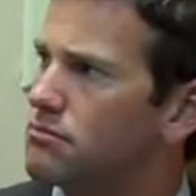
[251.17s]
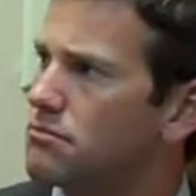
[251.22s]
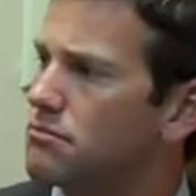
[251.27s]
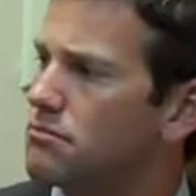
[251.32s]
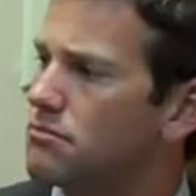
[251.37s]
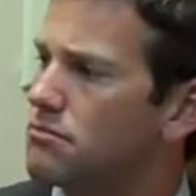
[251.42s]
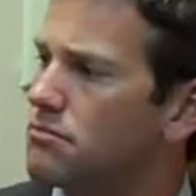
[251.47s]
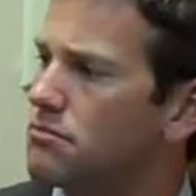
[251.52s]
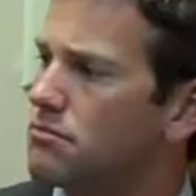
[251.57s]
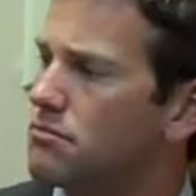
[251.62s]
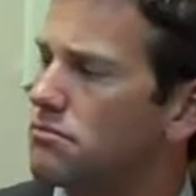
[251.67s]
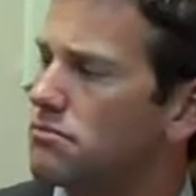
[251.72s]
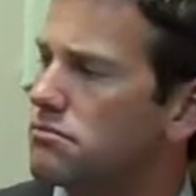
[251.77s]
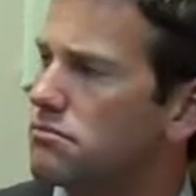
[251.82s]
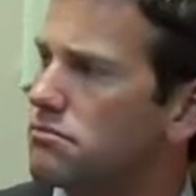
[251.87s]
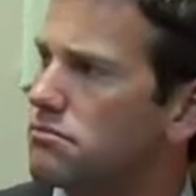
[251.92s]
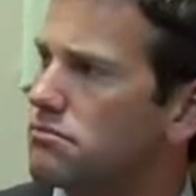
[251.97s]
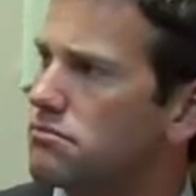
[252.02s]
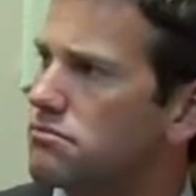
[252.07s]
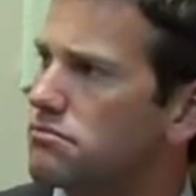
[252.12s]

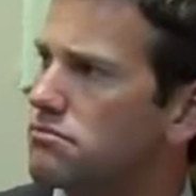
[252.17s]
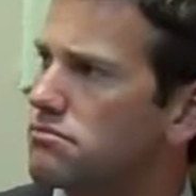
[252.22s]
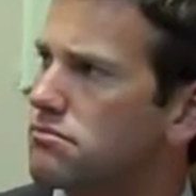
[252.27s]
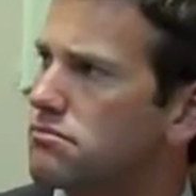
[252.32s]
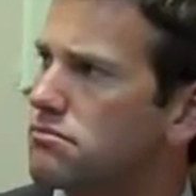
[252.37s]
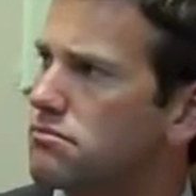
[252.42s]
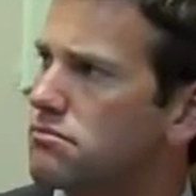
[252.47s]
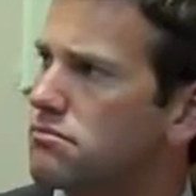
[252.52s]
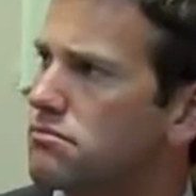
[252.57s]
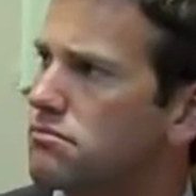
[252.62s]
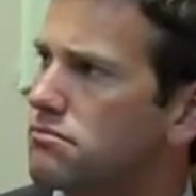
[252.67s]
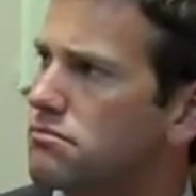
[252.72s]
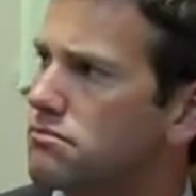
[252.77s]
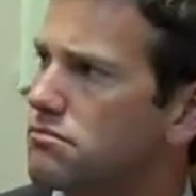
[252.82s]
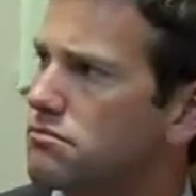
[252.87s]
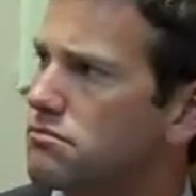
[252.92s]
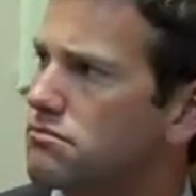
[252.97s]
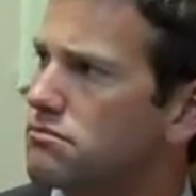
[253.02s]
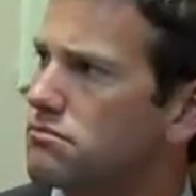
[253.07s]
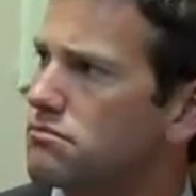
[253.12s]

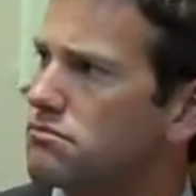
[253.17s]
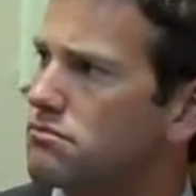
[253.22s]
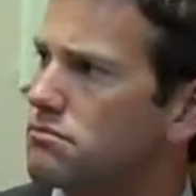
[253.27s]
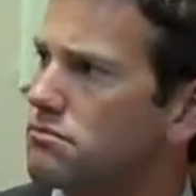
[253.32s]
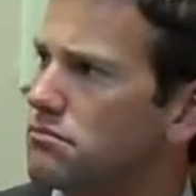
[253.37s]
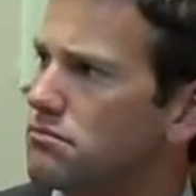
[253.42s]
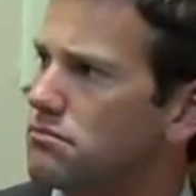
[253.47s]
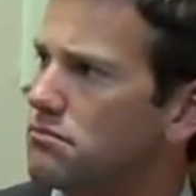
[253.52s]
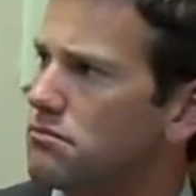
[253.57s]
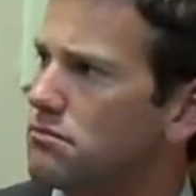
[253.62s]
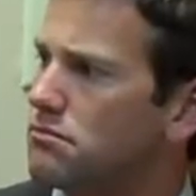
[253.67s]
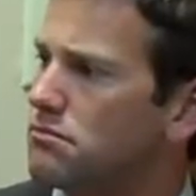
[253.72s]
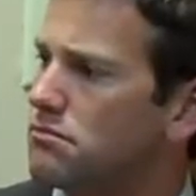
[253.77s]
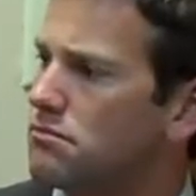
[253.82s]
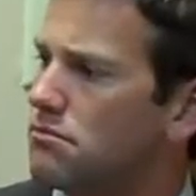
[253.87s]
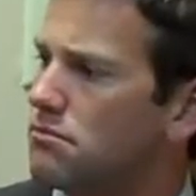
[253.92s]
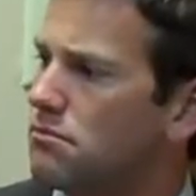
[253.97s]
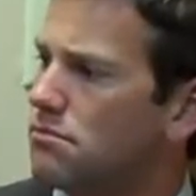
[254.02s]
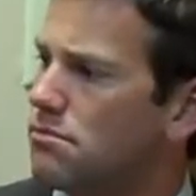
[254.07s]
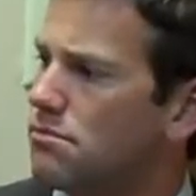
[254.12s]

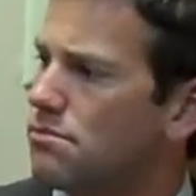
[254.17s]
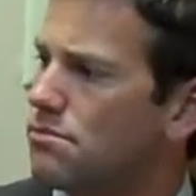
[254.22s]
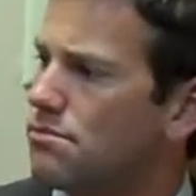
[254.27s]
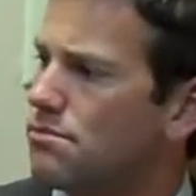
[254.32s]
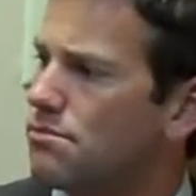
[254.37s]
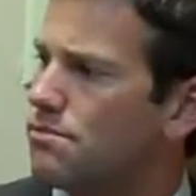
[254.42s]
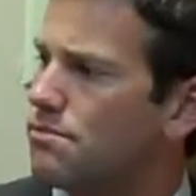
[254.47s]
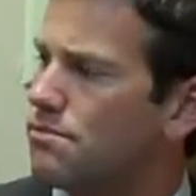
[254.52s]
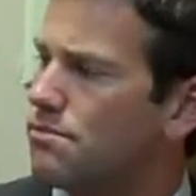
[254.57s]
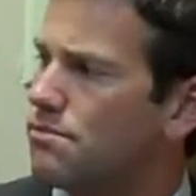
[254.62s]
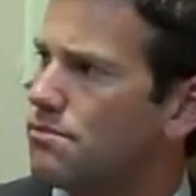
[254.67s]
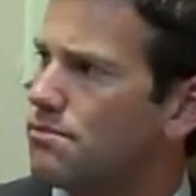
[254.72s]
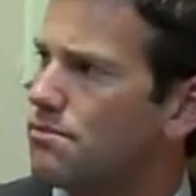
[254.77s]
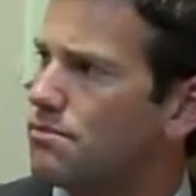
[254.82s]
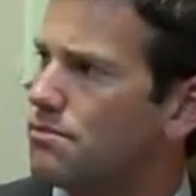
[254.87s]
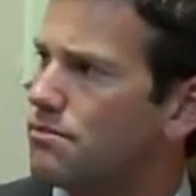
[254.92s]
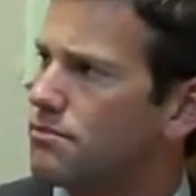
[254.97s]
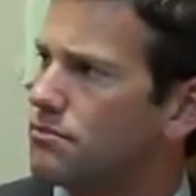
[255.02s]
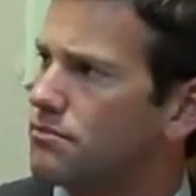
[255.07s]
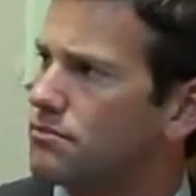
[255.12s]

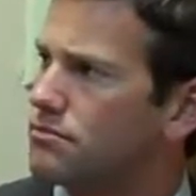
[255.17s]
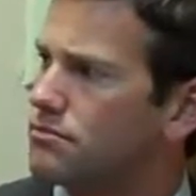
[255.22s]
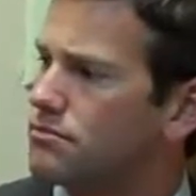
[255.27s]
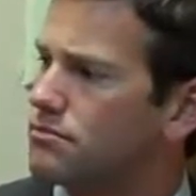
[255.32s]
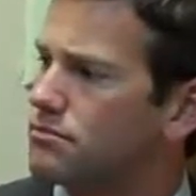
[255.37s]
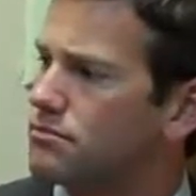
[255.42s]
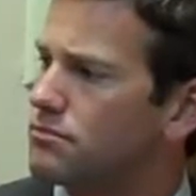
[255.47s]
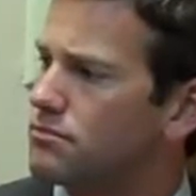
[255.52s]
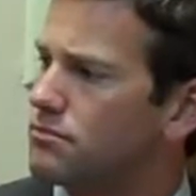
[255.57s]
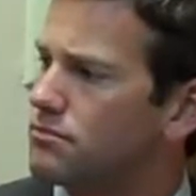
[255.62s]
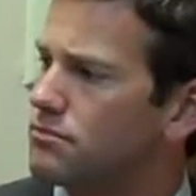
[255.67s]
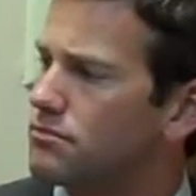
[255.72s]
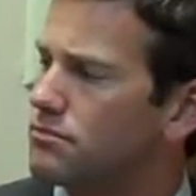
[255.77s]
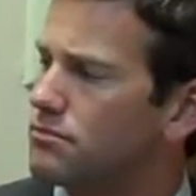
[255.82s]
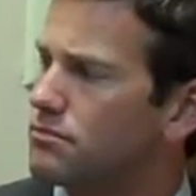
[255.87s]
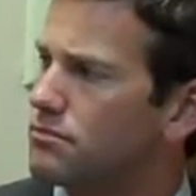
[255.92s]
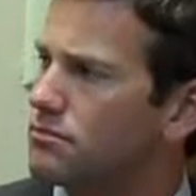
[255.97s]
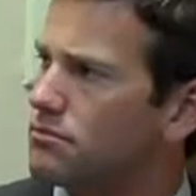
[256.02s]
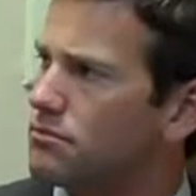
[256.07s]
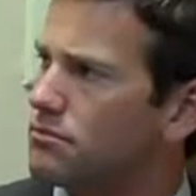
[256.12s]

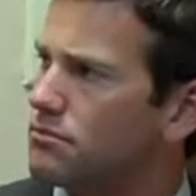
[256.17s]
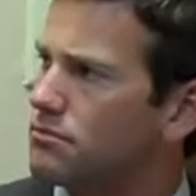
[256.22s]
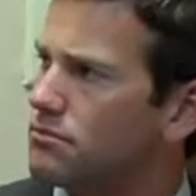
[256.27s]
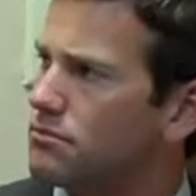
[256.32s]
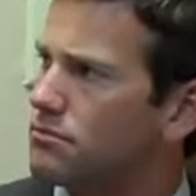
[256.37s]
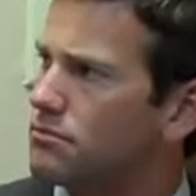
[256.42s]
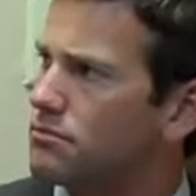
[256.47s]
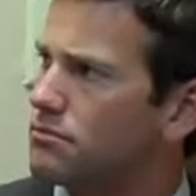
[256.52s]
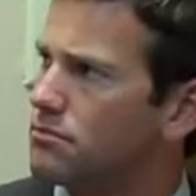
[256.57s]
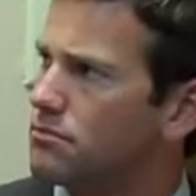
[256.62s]
(not speaking)